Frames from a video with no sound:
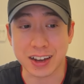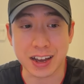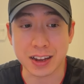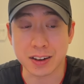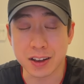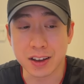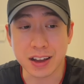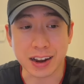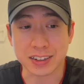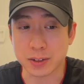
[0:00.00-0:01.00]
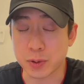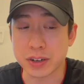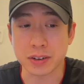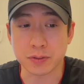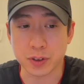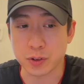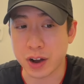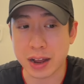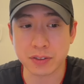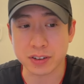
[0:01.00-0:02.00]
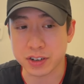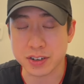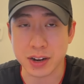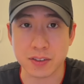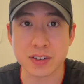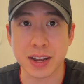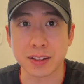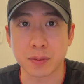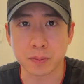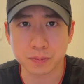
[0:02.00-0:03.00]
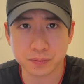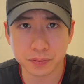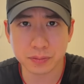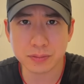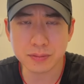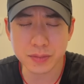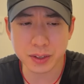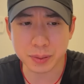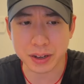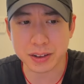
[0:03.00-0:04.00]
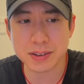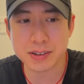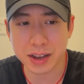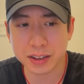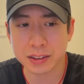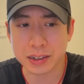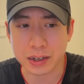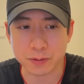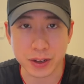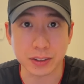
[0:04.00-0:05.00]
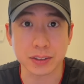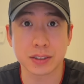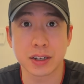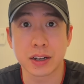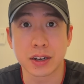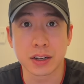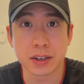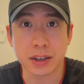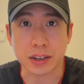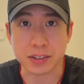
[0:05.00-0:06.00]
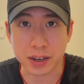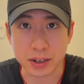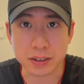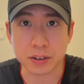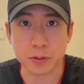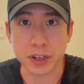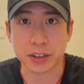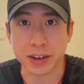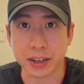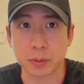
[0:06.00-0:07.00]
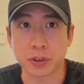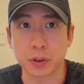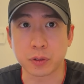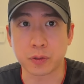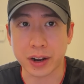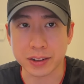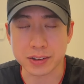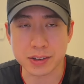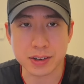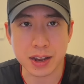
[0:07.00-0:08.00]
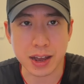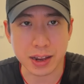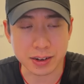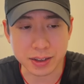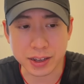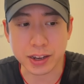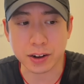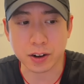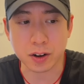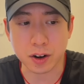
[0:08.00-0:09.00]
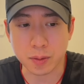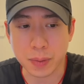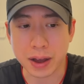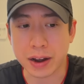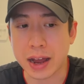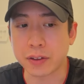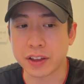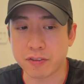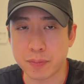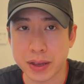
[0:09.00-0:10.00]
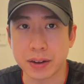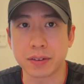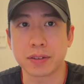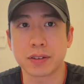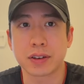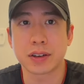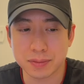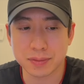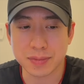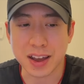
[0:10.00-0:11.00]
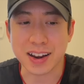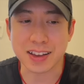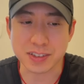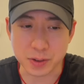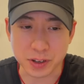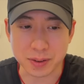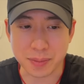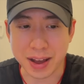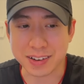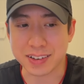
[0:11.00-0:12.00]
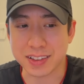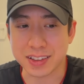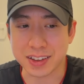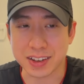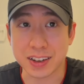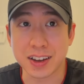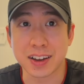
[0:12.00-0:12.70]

had actually written a few drafts and just never sent them. But secondly, I felt excited to reconnect with old friends and hear about how they've been. And as you can imagine, the